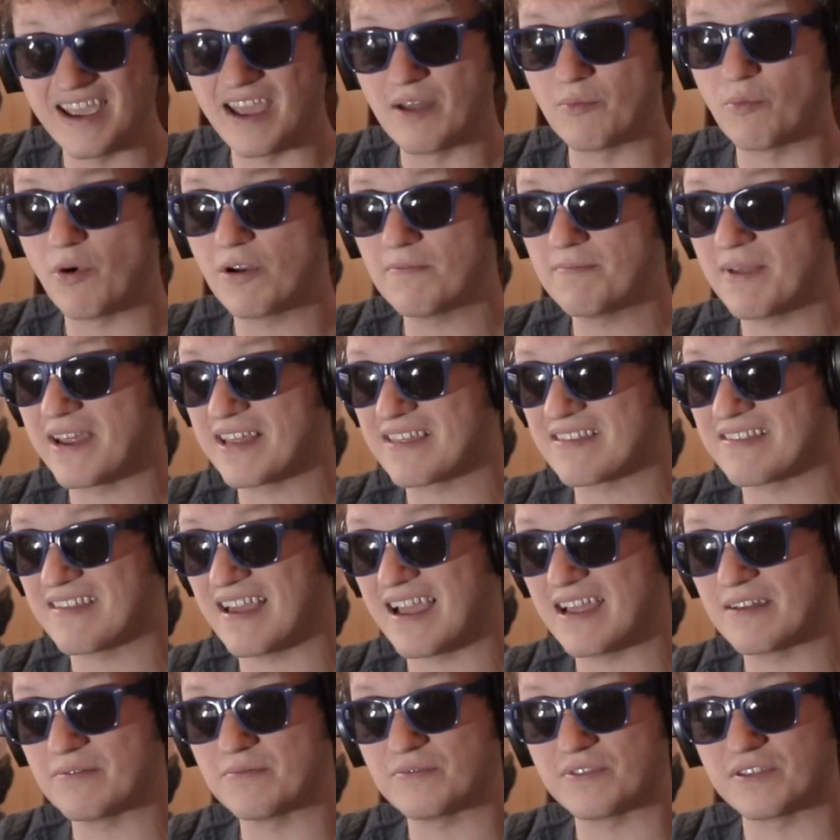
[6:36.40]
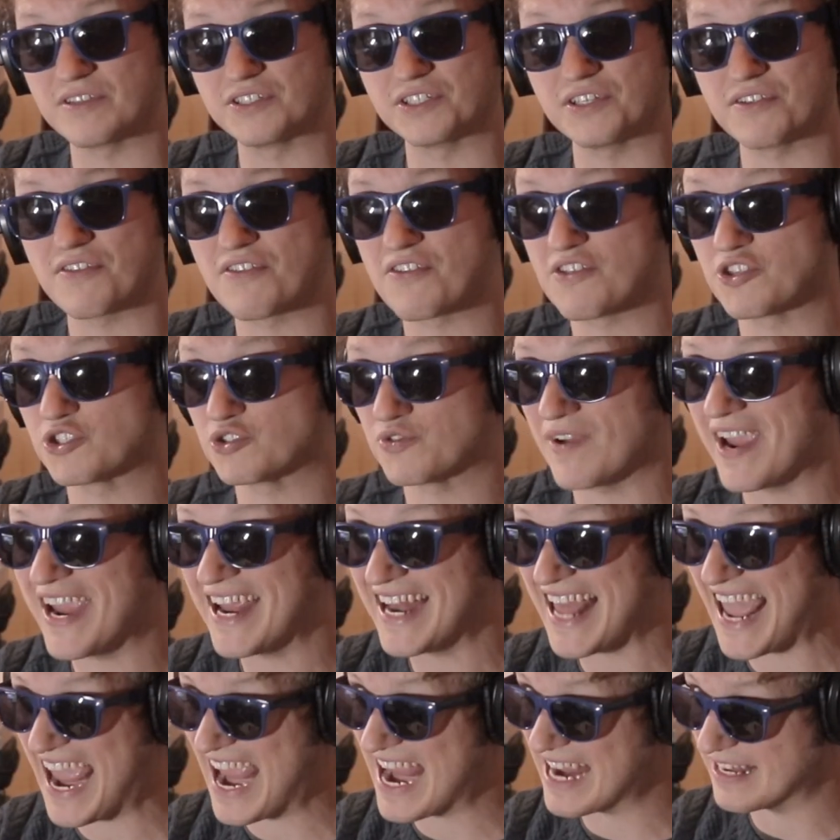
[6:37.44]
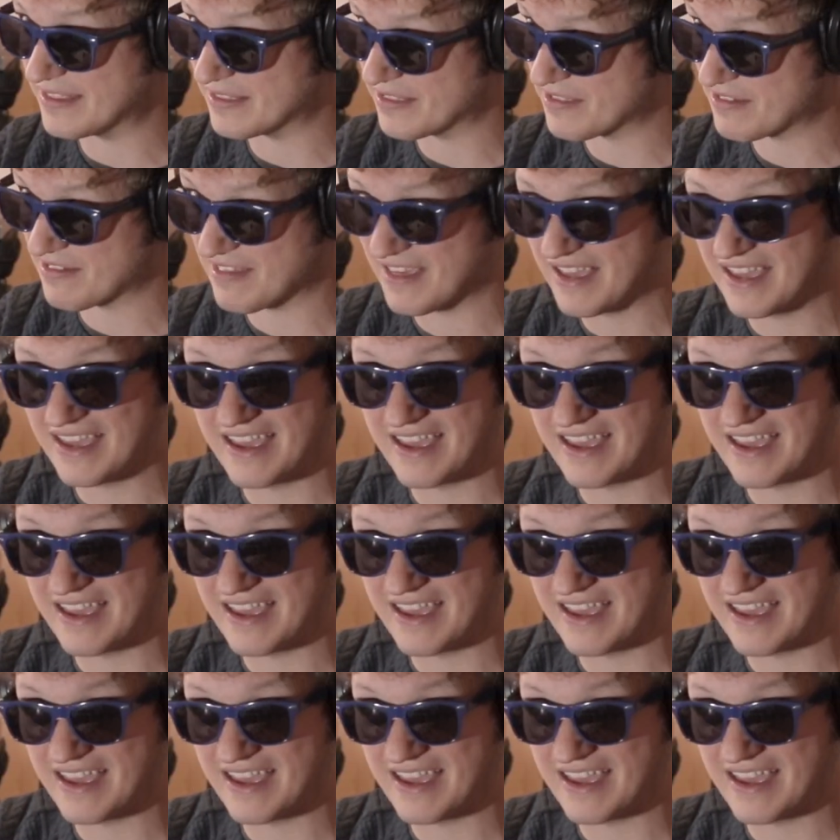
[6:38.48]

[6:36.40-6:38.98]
and one bass line with just straight eighths,